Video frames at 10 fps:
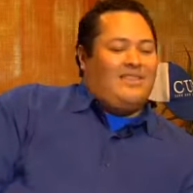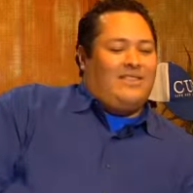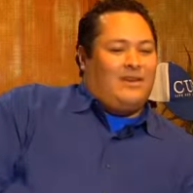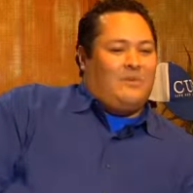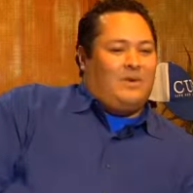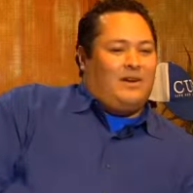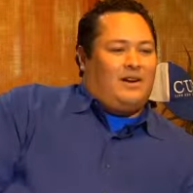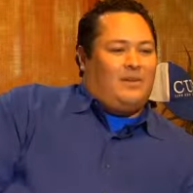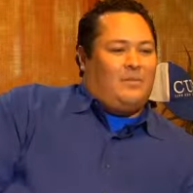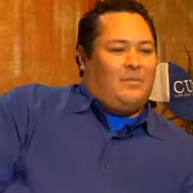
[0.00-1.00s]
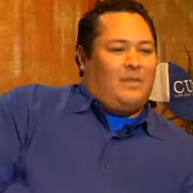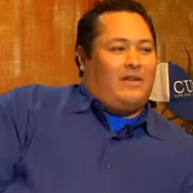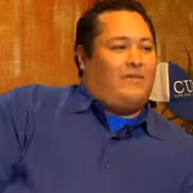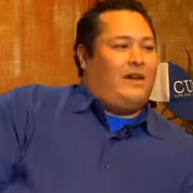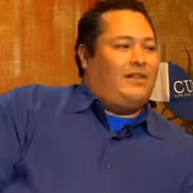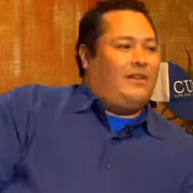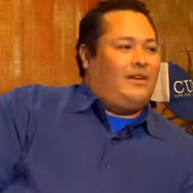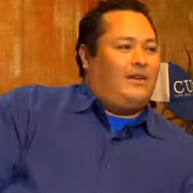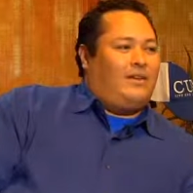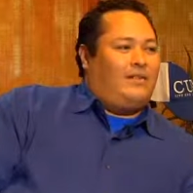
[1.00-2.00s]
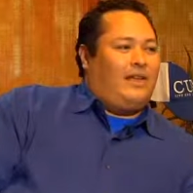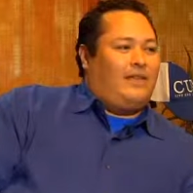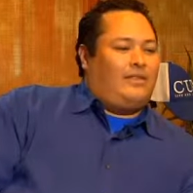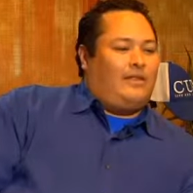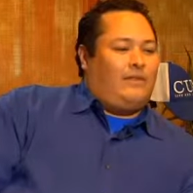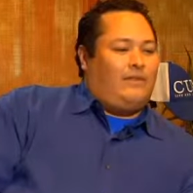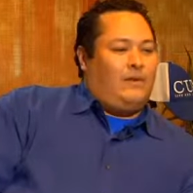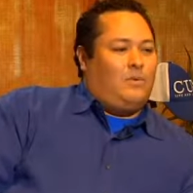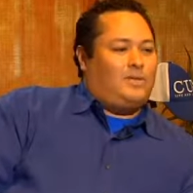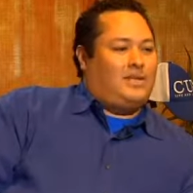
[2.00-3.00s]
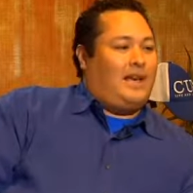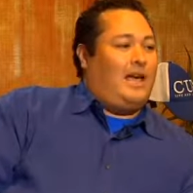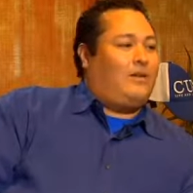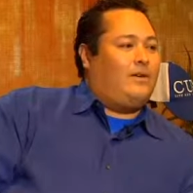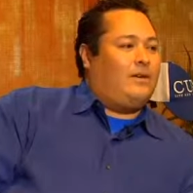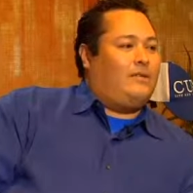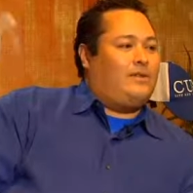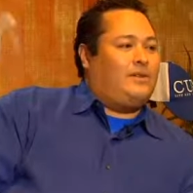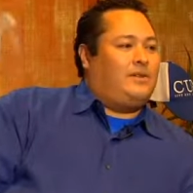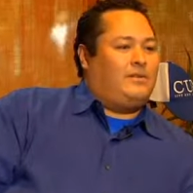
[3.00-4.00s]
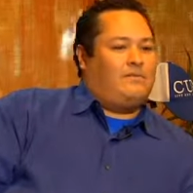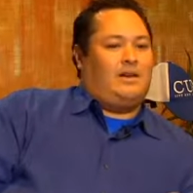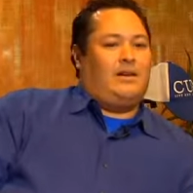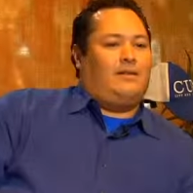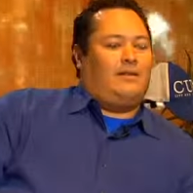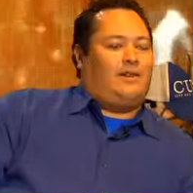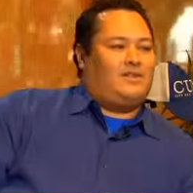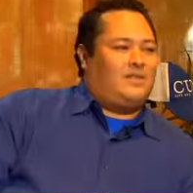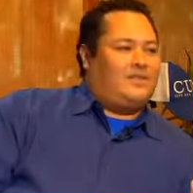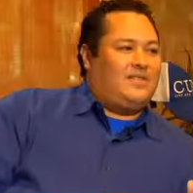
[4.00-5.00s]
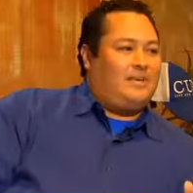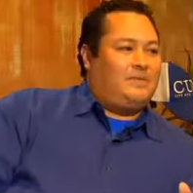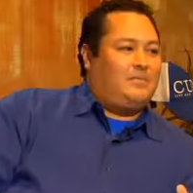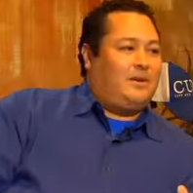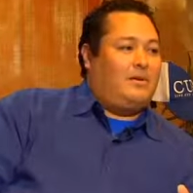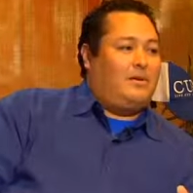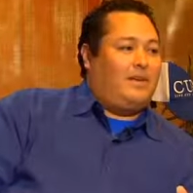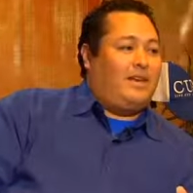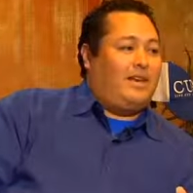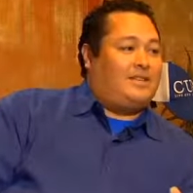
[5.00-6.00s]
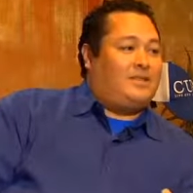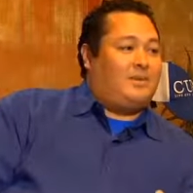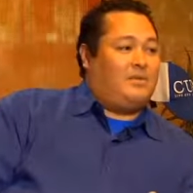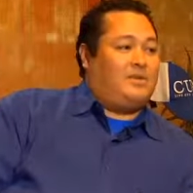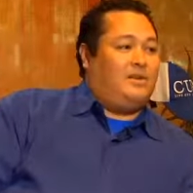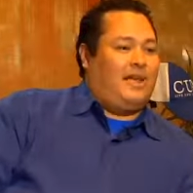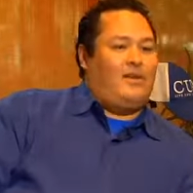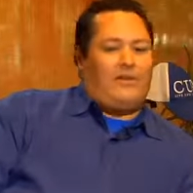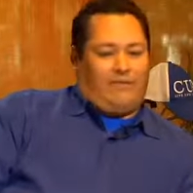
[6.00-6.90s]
And then when they found that the fiddle wasn't loud enough in certain times, they needed something that was a little louder,